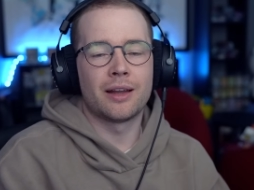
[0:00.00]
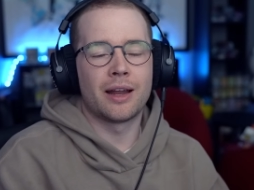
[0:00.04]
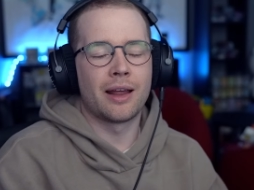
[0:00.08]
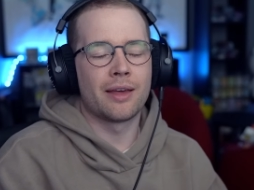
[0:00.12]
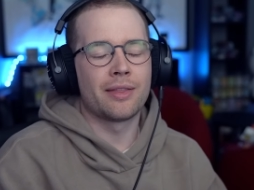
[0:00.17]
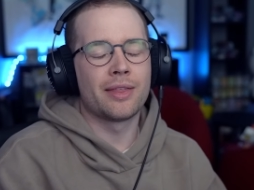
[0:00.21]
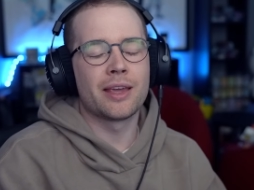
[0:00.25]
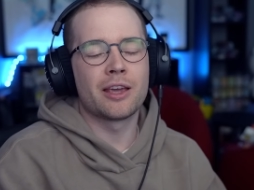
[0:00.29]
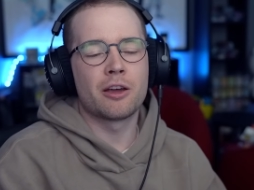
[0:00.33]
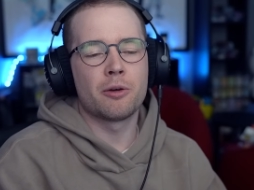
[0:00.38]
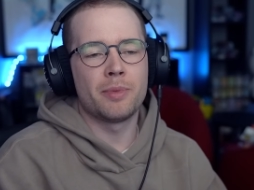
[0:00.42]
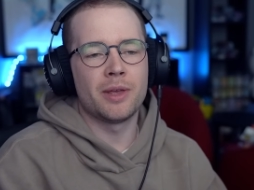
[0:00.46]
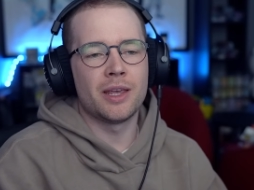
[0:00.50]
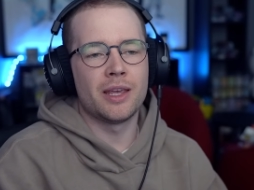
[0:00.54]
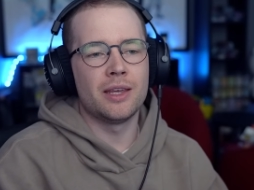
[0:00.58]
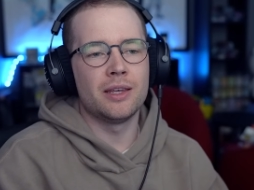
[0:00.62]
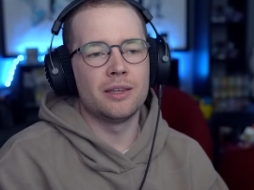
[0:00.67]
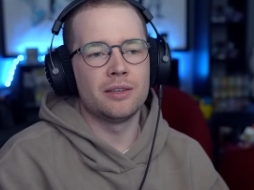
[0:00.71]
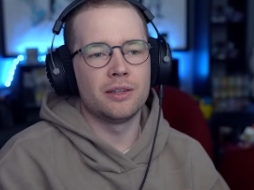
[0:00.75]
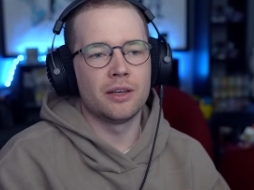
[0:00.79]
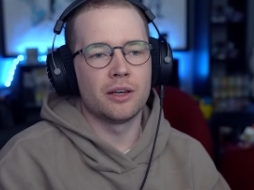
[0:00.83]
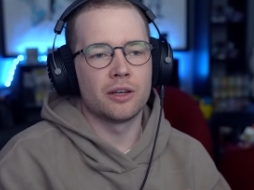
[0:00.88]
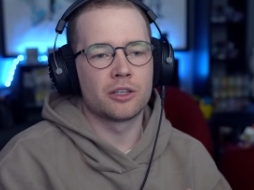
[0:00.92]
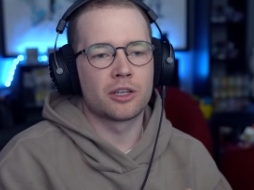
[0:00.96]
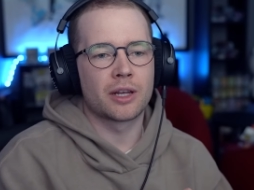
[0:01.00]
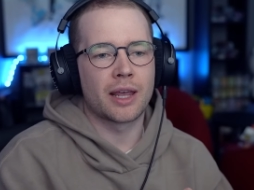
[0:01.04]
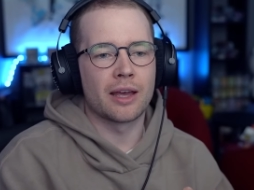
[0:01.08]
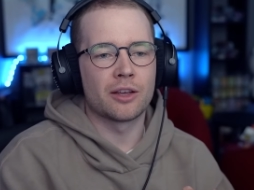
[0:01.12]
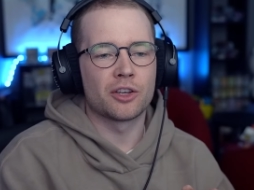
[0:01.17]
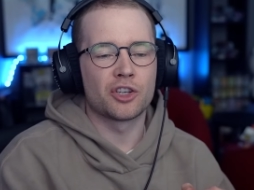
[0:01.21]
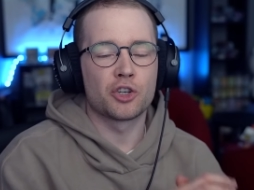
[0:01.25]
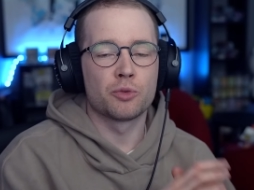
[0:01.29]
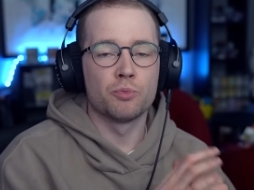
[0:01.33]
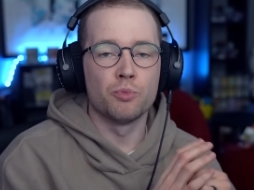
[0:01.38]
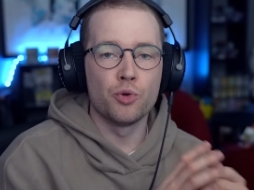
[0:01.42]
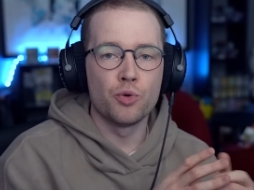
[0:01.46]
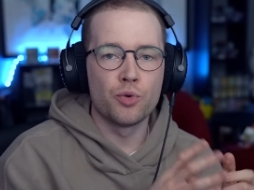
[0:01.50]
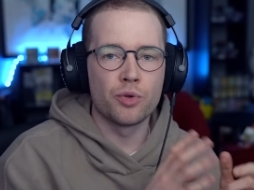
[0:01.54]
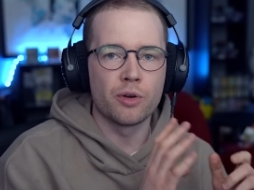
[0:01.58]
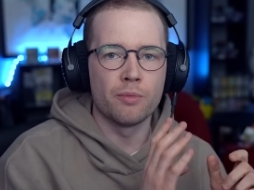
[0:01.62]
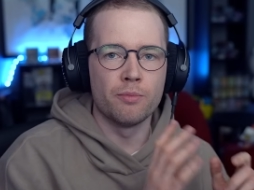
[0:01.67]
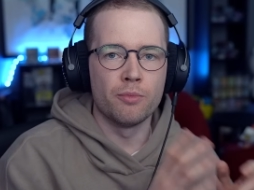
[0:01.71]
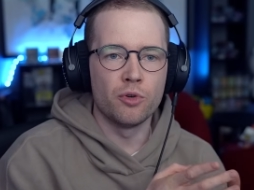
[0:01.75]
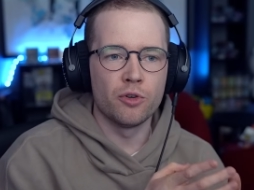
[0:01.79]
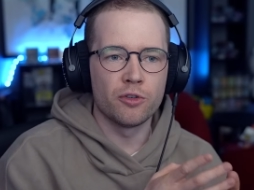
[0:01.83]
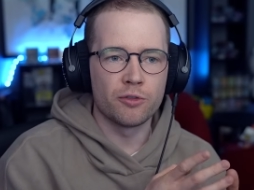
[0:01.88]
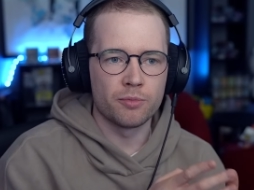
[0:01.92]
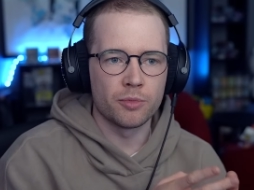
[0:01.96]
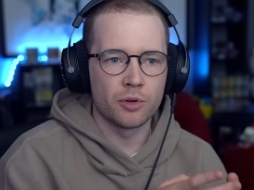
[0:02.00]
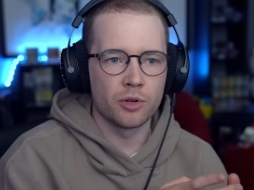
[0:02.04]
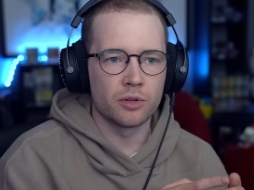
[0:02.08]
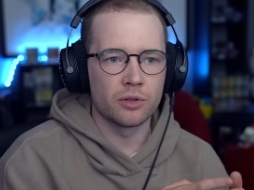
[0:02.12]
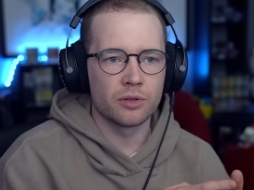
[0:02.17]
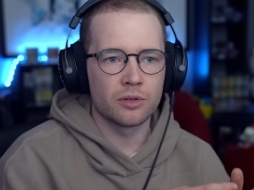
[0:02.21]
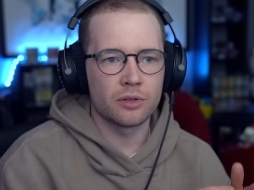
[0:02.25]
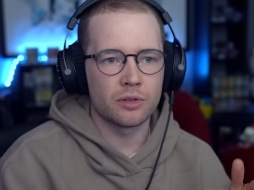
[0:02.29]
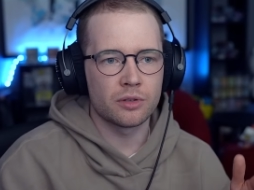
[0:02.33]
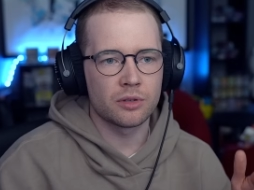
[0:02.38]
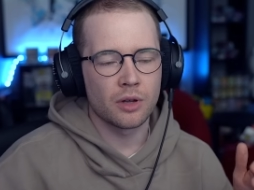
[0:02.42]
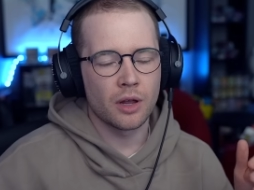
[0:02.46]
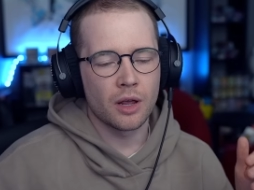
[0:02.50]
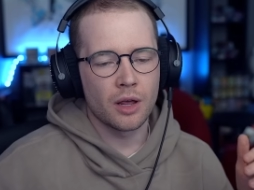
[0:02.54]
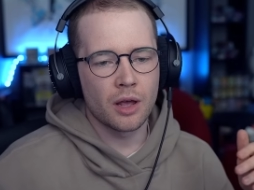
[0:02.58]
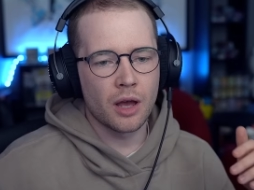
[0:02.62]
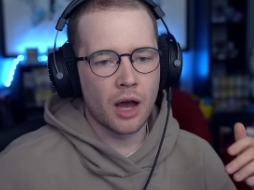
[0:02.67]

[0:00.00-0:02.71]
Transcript: And I think it'll be easier to get smoother movements.